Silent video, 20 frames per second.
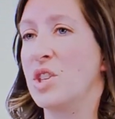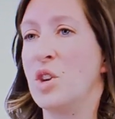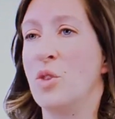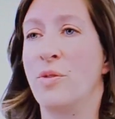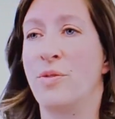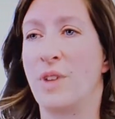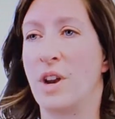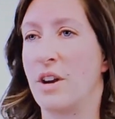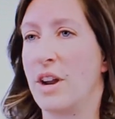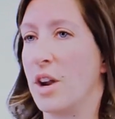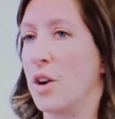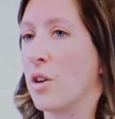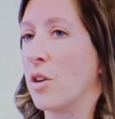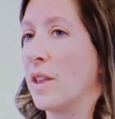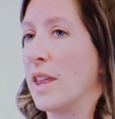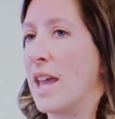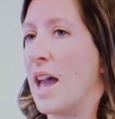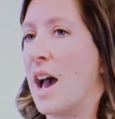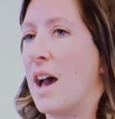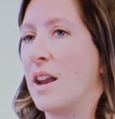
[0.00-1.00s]
you very
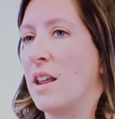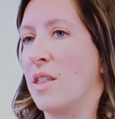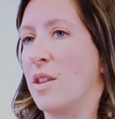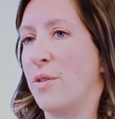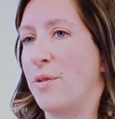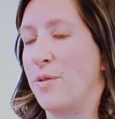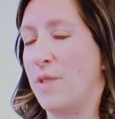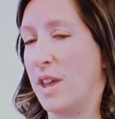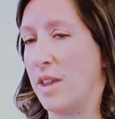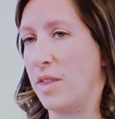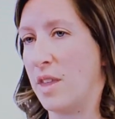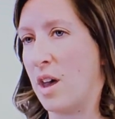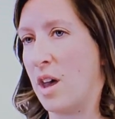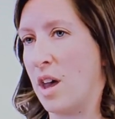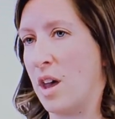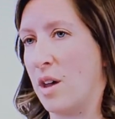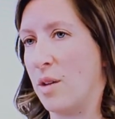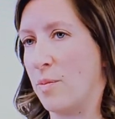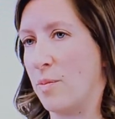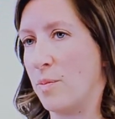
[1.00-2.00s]
early on in
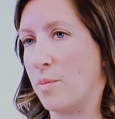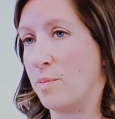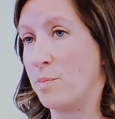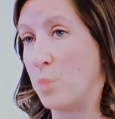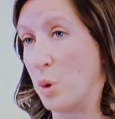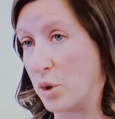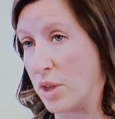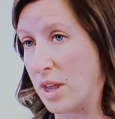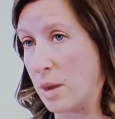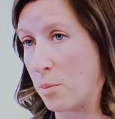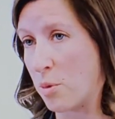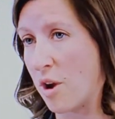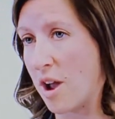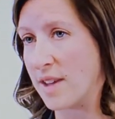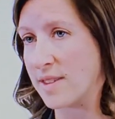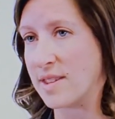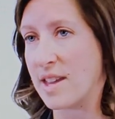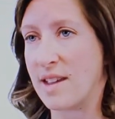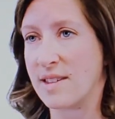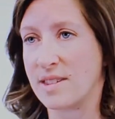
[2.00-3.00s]
the booking
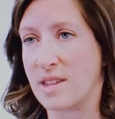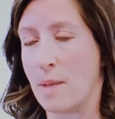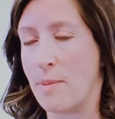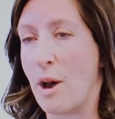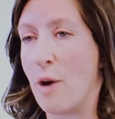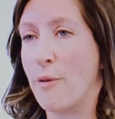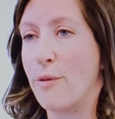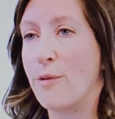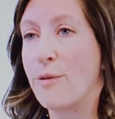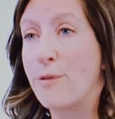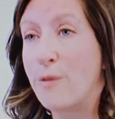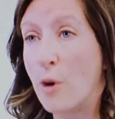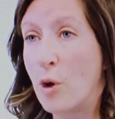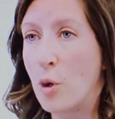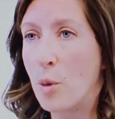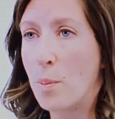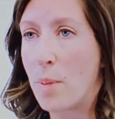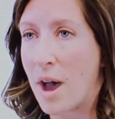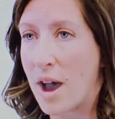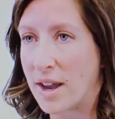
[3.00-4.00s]
process about
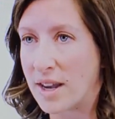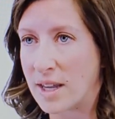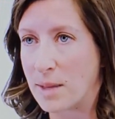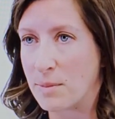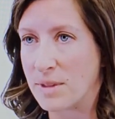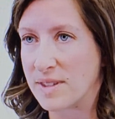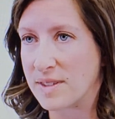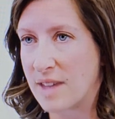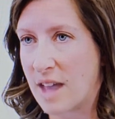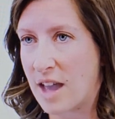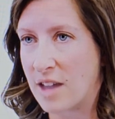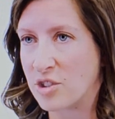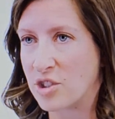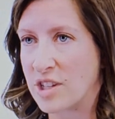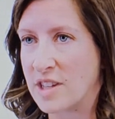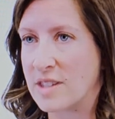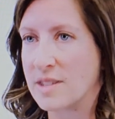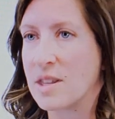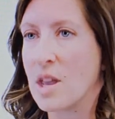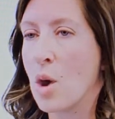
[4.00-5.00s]
full body
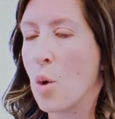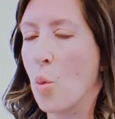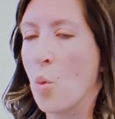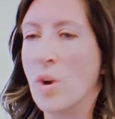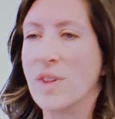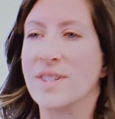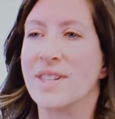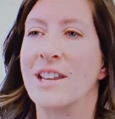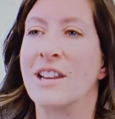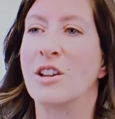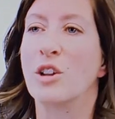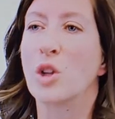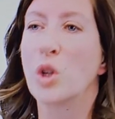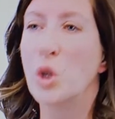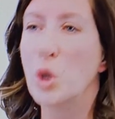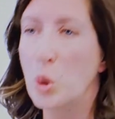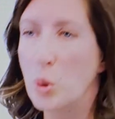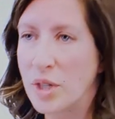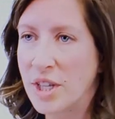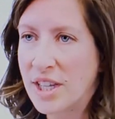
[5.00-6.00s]
massages, what's
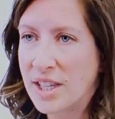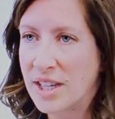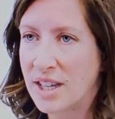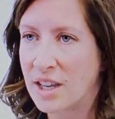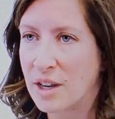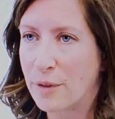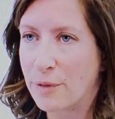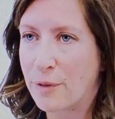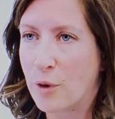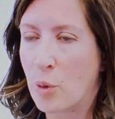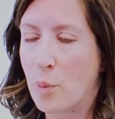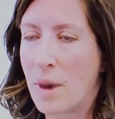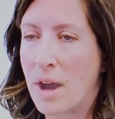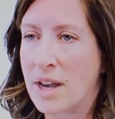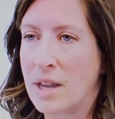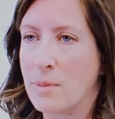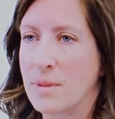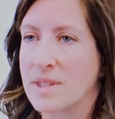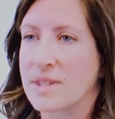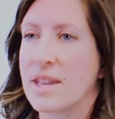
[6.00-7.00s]
included in a full
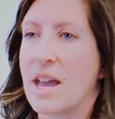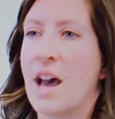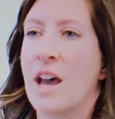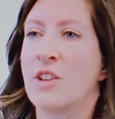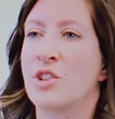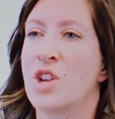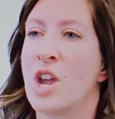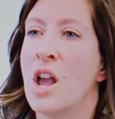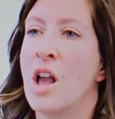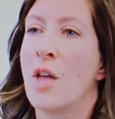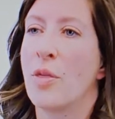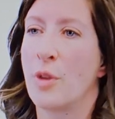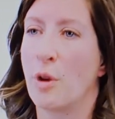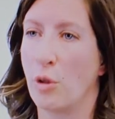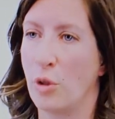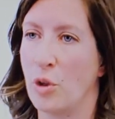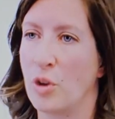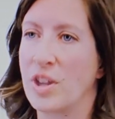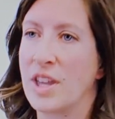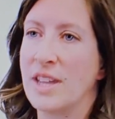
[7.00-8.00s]
body massage,
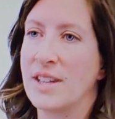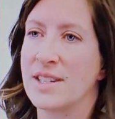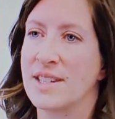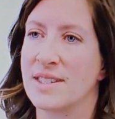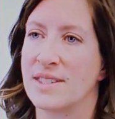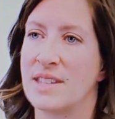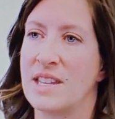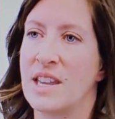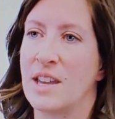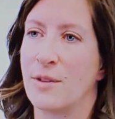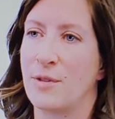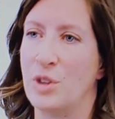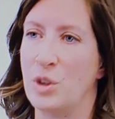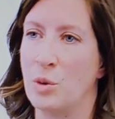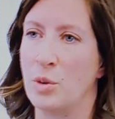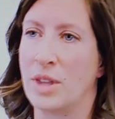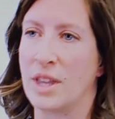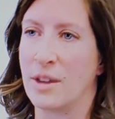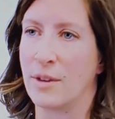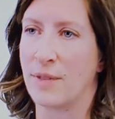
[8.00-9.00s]
they're looking to see if
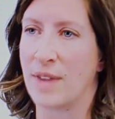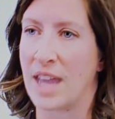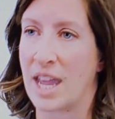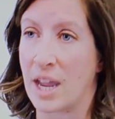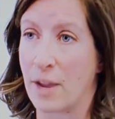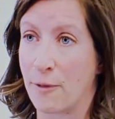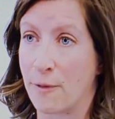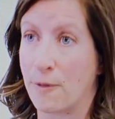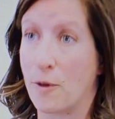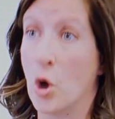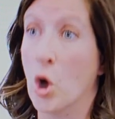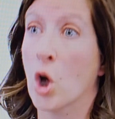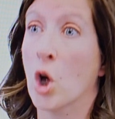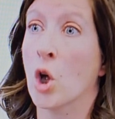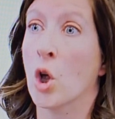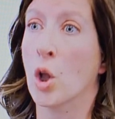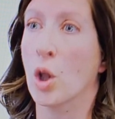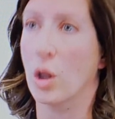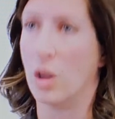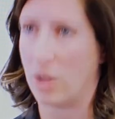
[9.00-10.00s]
you give a
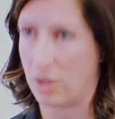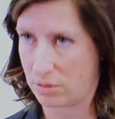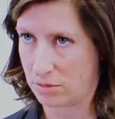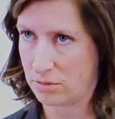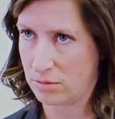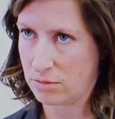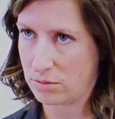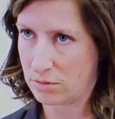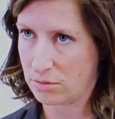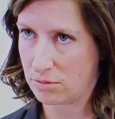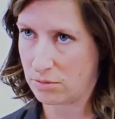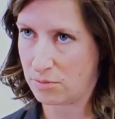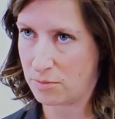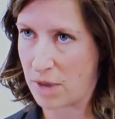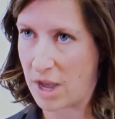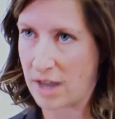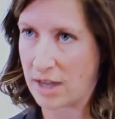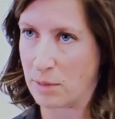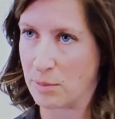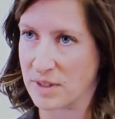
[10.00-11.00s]
full
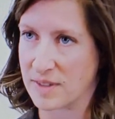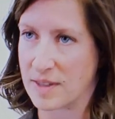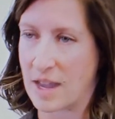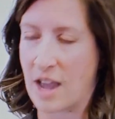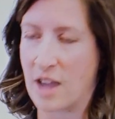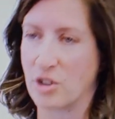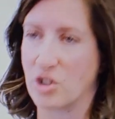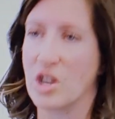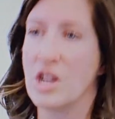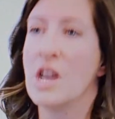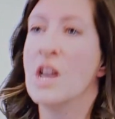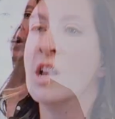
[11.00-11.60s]
body massage.